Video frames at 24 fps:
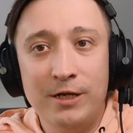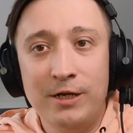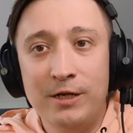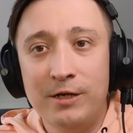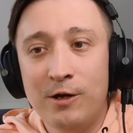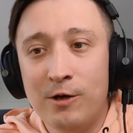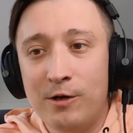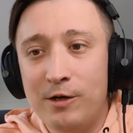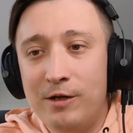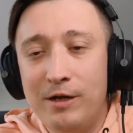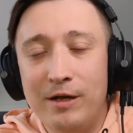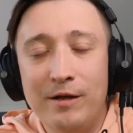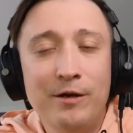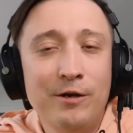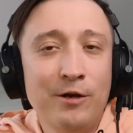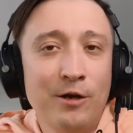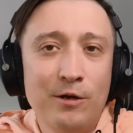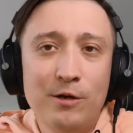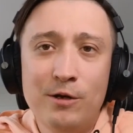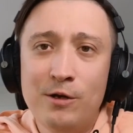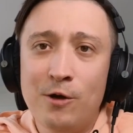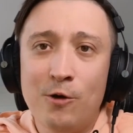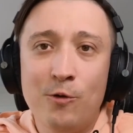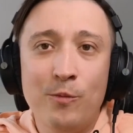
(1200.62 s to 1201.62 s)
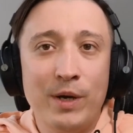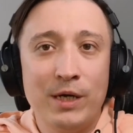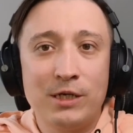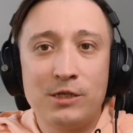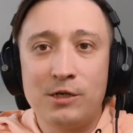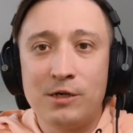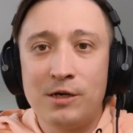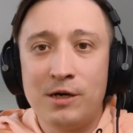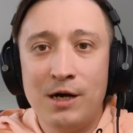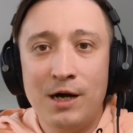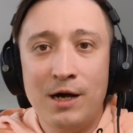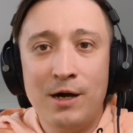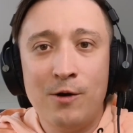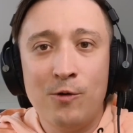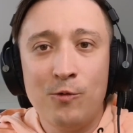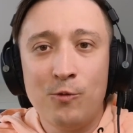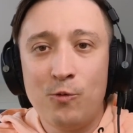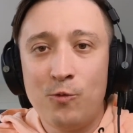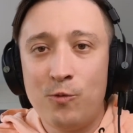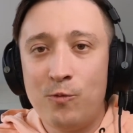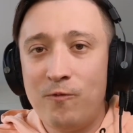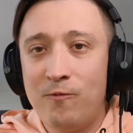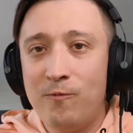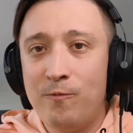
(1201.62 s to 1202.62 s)
no matter
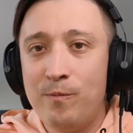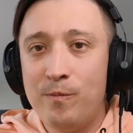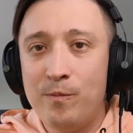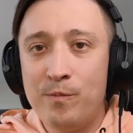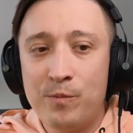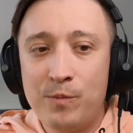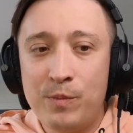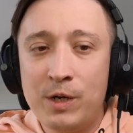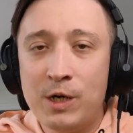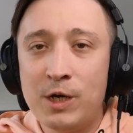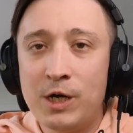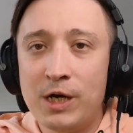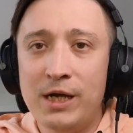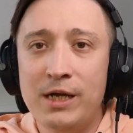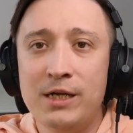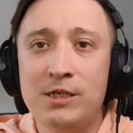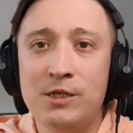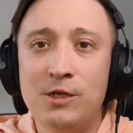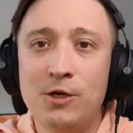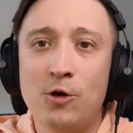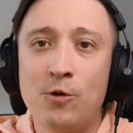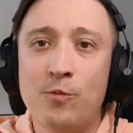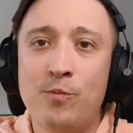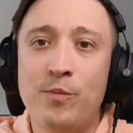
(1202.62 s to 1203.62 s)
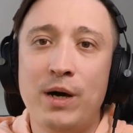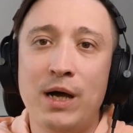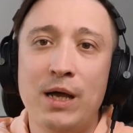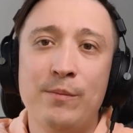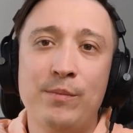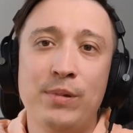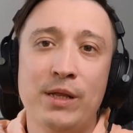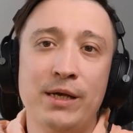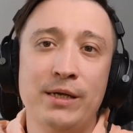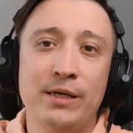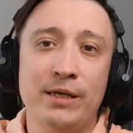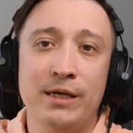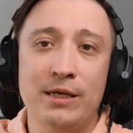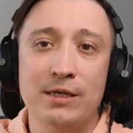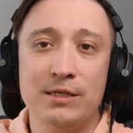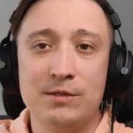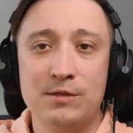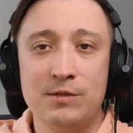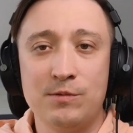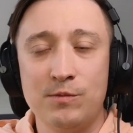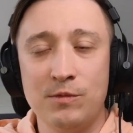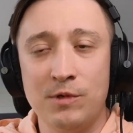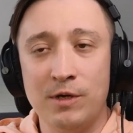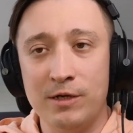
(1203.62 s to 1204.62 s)
how great your pipeline
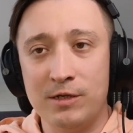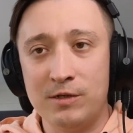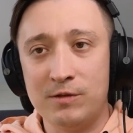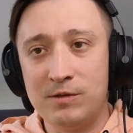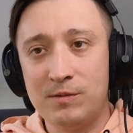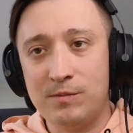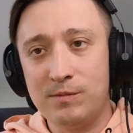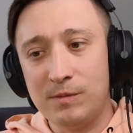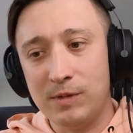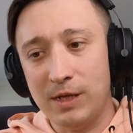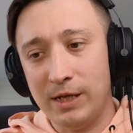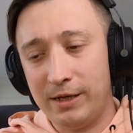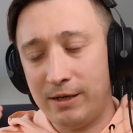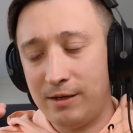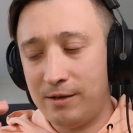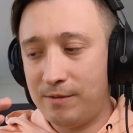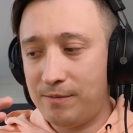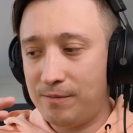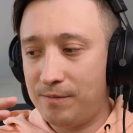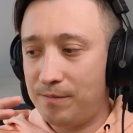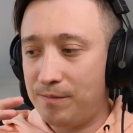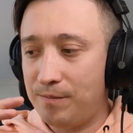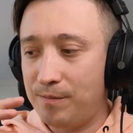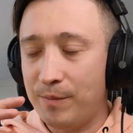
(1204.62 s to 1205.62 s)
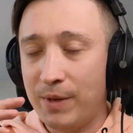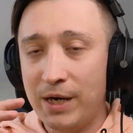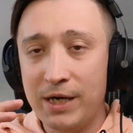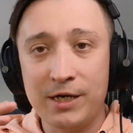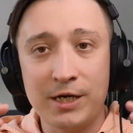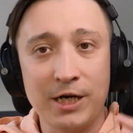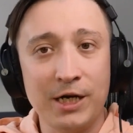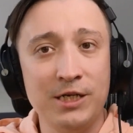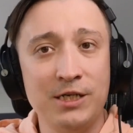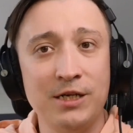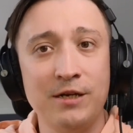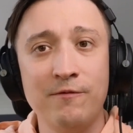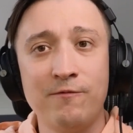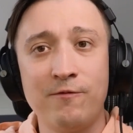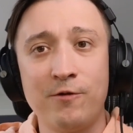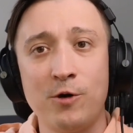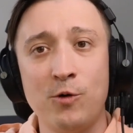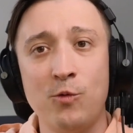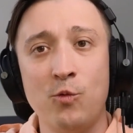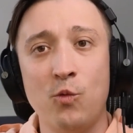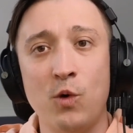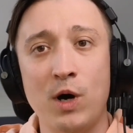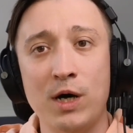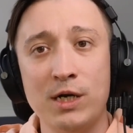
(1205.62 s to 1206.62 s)
is. But like migrating
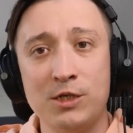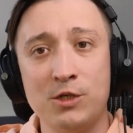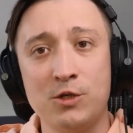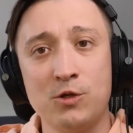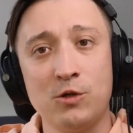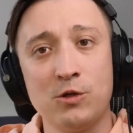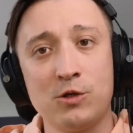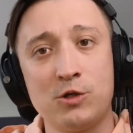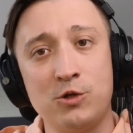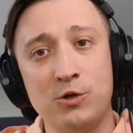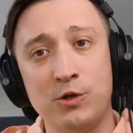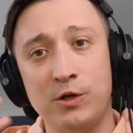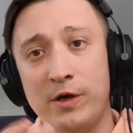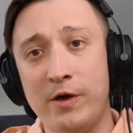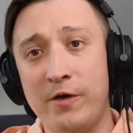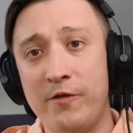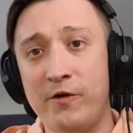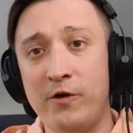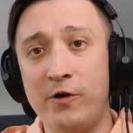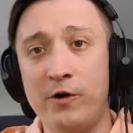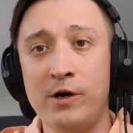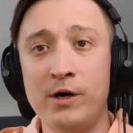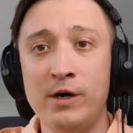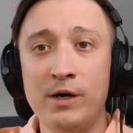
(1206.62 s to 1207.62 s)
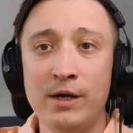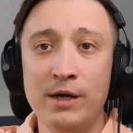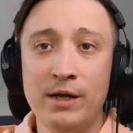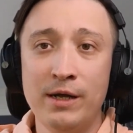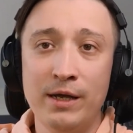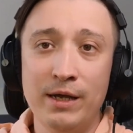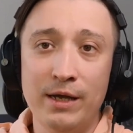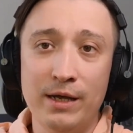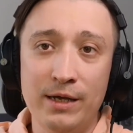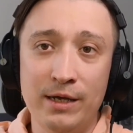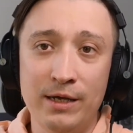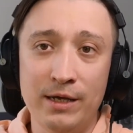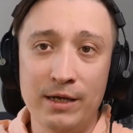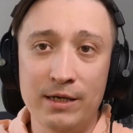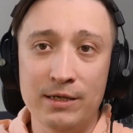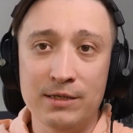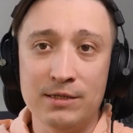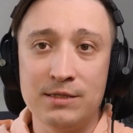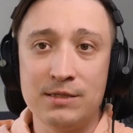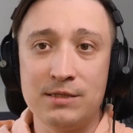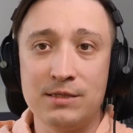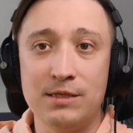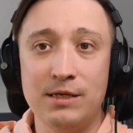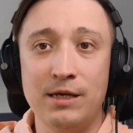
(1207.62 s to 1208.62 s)
from one tool to another
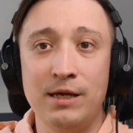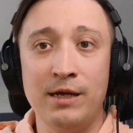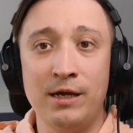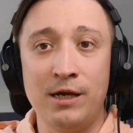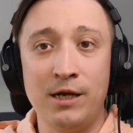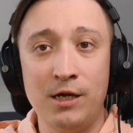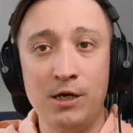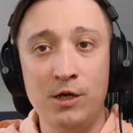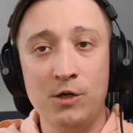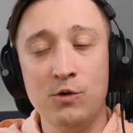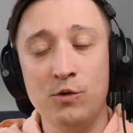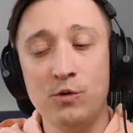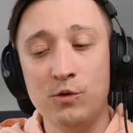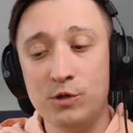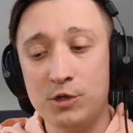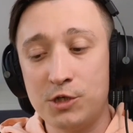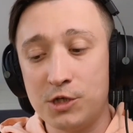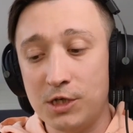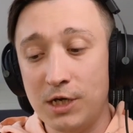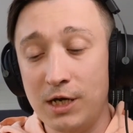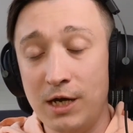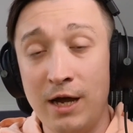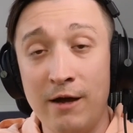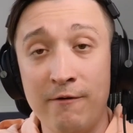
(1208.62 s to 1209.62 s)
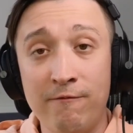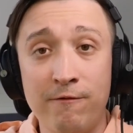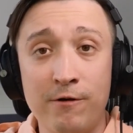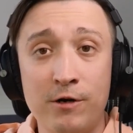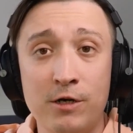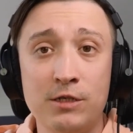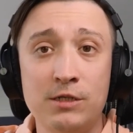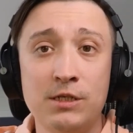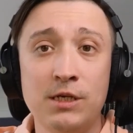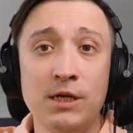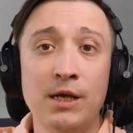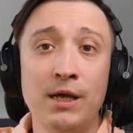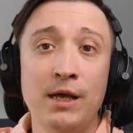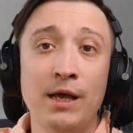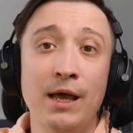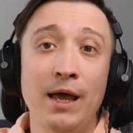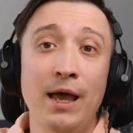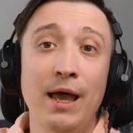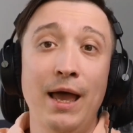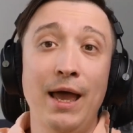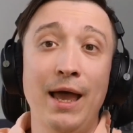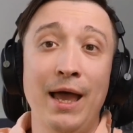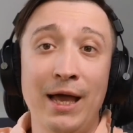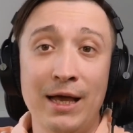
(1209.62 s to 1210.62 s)
is a huge effort.
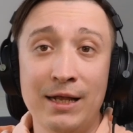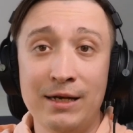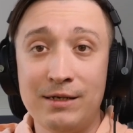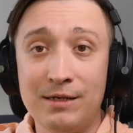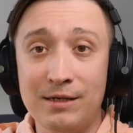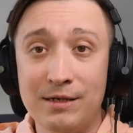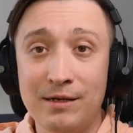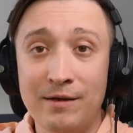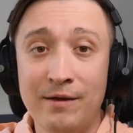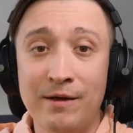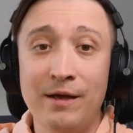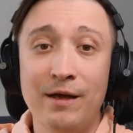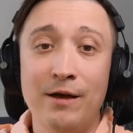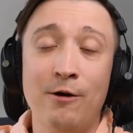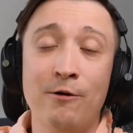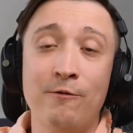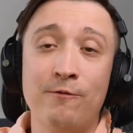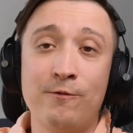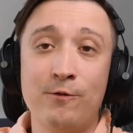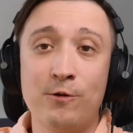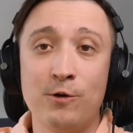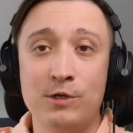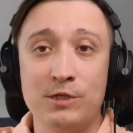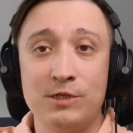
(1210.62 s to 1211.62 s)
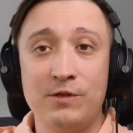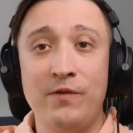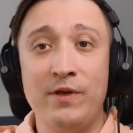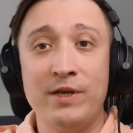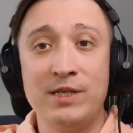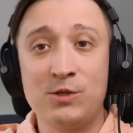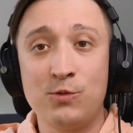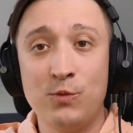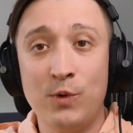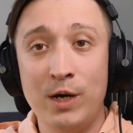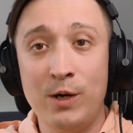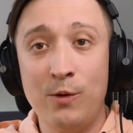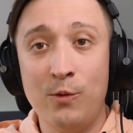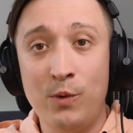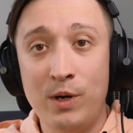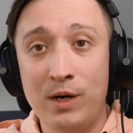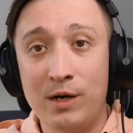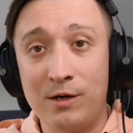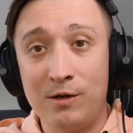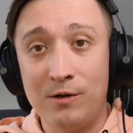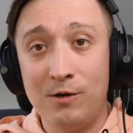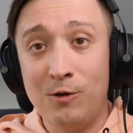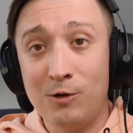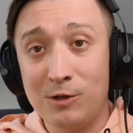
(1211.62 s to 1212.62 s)
And of course, that's why we
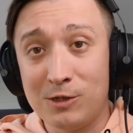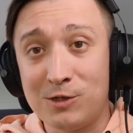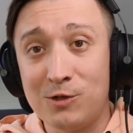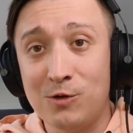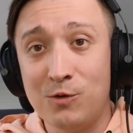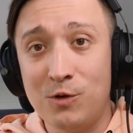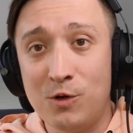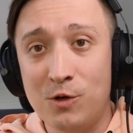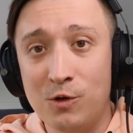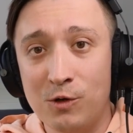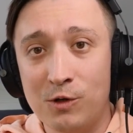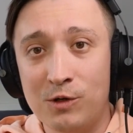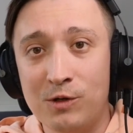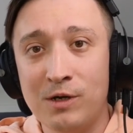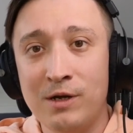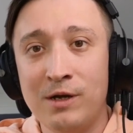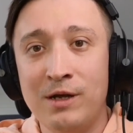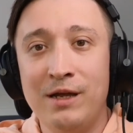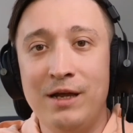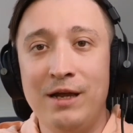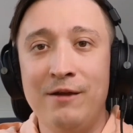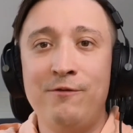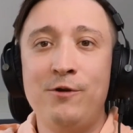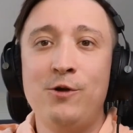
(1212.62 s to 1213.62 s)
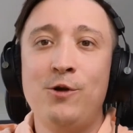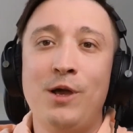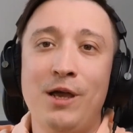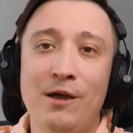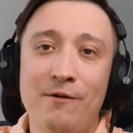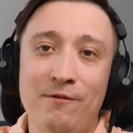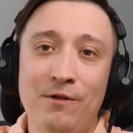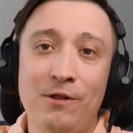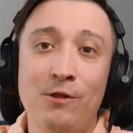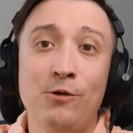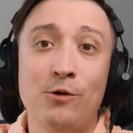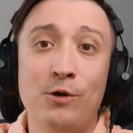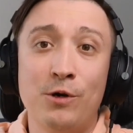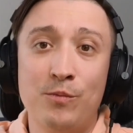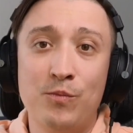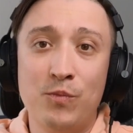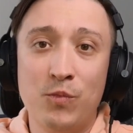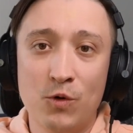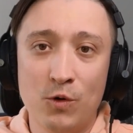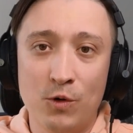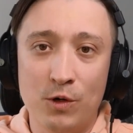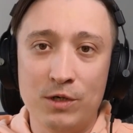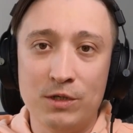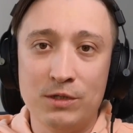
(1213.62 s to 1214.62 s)
are also good if you have a little
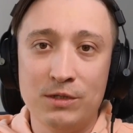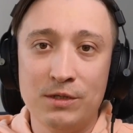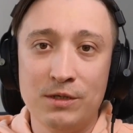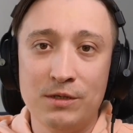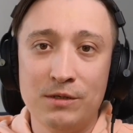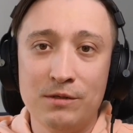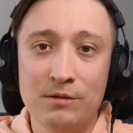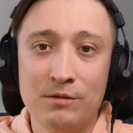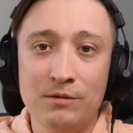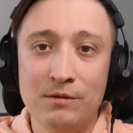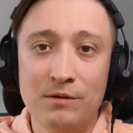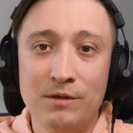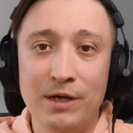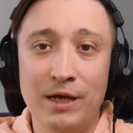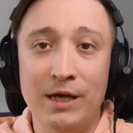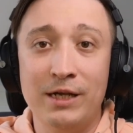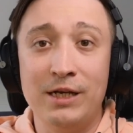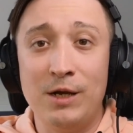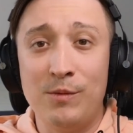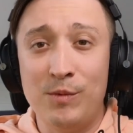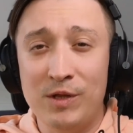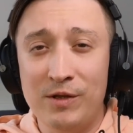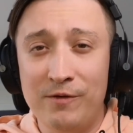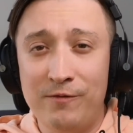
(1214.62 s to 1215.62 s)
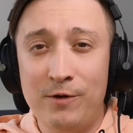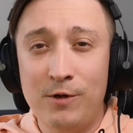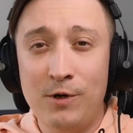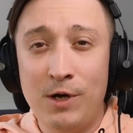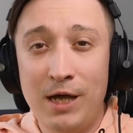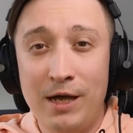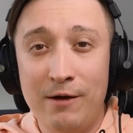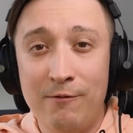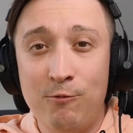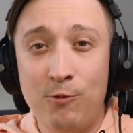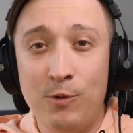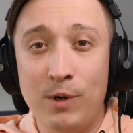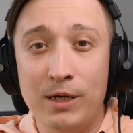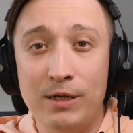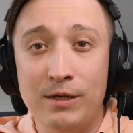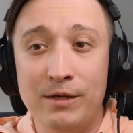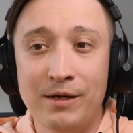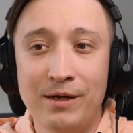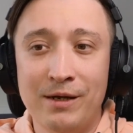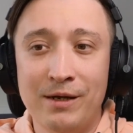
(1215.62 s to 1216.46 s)
report, and I believe you have one.